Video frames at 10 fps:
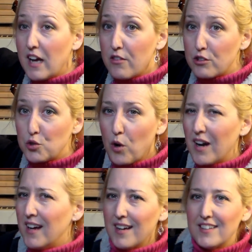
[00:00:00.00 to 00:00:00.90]
you in the other
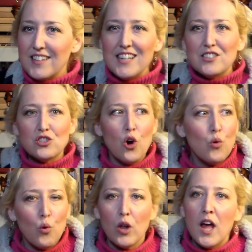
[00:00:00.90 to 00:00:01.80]
drawer because it's
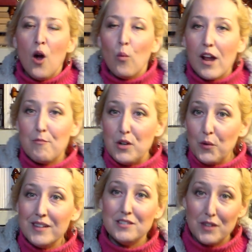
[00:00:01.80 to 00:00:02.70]
so cool. When I've been
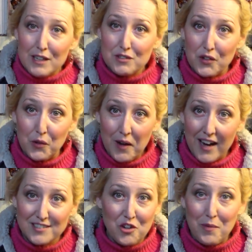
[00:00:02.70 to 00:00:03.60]
doing these videos for you
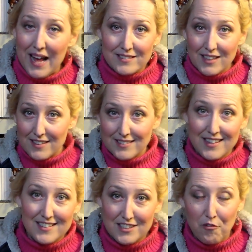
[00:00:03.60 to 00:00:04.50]
guys and you've been asking to
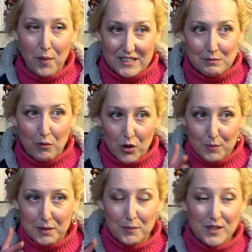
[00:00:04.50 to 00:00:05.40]
see these different parts of my
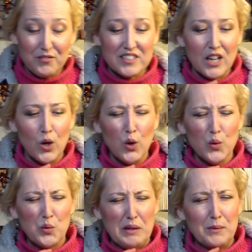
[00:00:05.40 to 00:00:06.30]
room, sometimes I have to say,
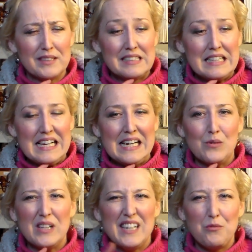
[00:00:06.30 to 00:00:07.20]
oh, they want to see
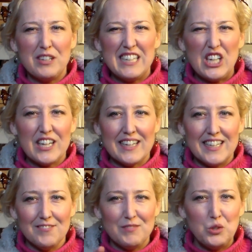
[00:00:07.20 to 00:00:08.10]
that. Well, I really ought
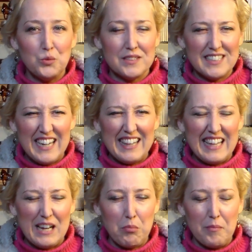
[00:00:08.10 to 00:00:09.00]
to um, do tidy
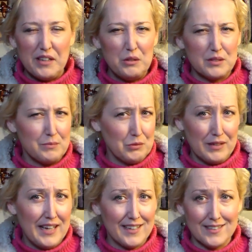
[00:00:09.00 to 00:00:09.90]
that up a bit, do something
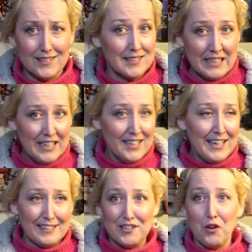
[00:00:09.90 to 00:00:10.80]
with that because
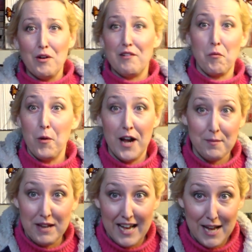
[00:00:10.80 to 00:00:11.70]
that's not ready for
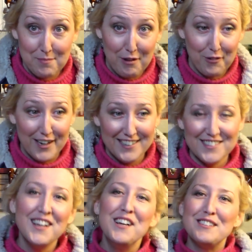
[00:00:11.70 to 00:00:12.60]
prime time, my
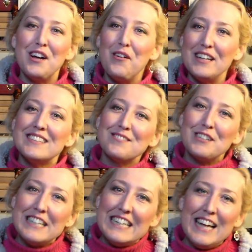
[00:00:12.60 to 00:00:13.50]
friends. So it's
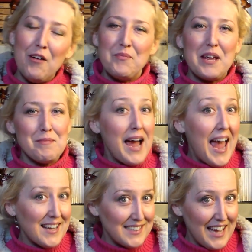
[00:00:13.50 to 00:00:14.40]
really helped me get my
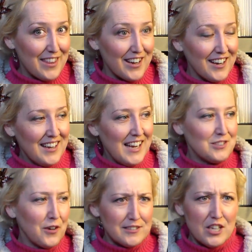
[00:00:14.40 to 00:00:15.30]
act together
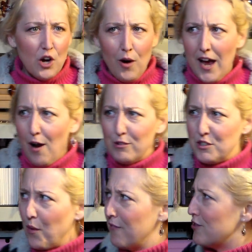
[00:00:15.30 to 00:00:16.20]
as far as, you know, I
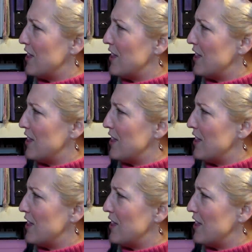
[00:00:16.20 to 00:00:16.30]
always know where